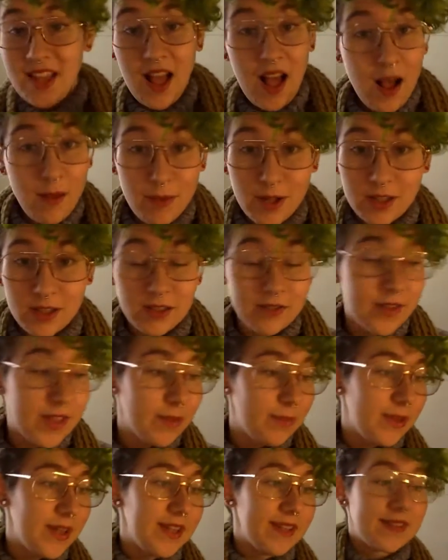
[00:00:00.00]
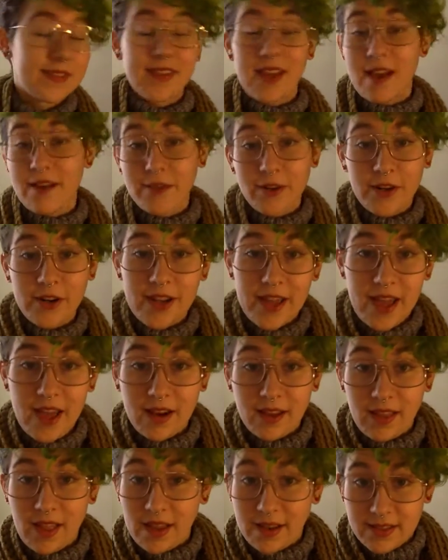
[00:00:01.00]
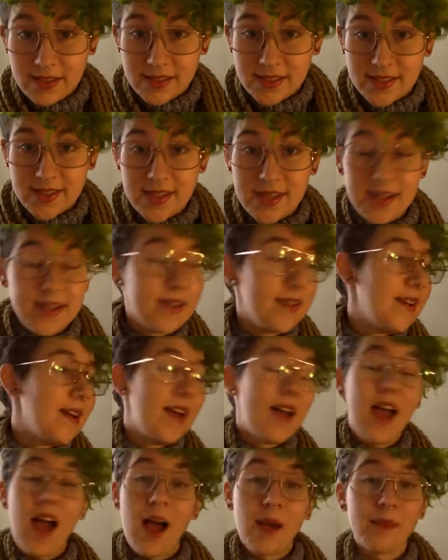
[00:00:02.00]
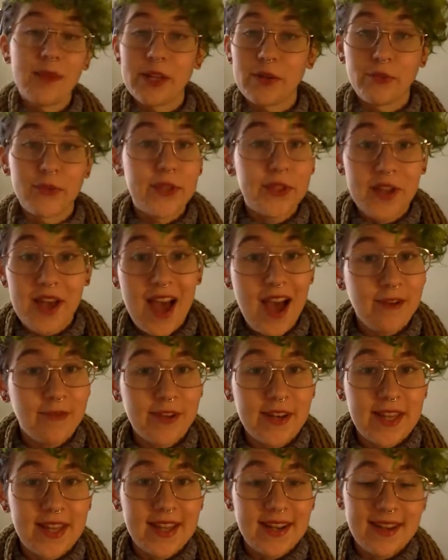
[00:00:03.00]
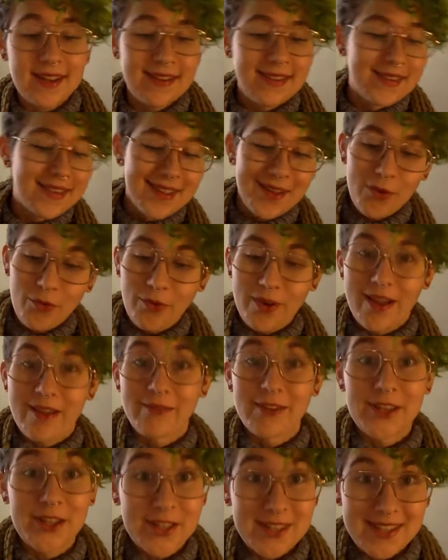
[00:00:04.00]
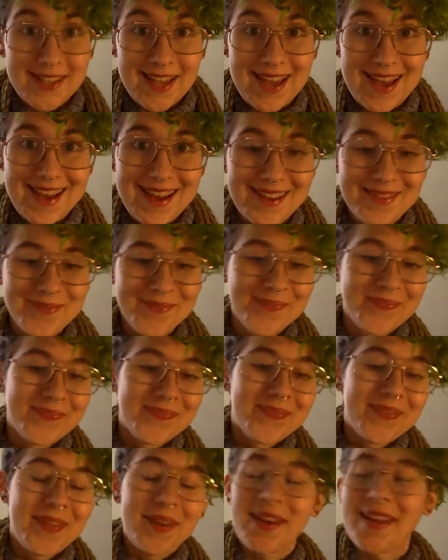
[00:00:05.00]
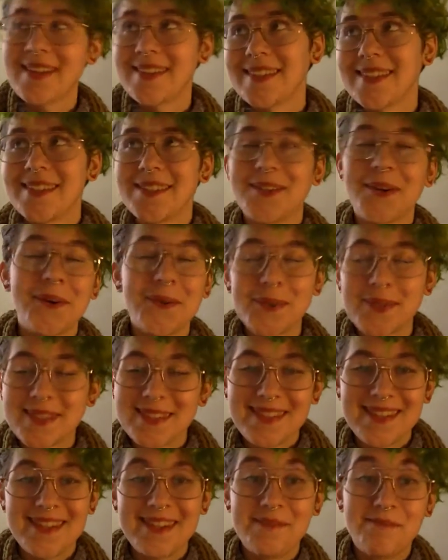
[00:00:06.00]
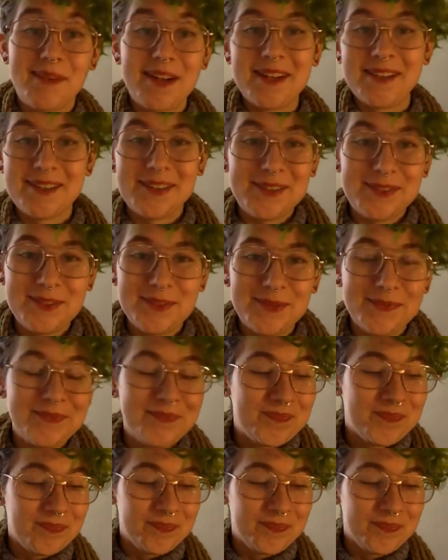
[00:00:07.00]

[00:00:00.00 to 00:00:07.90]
I'm all over the place. I've already had a lot of this tea. I'm like real caffeinated. we're having a good day, nice and toasty in my room.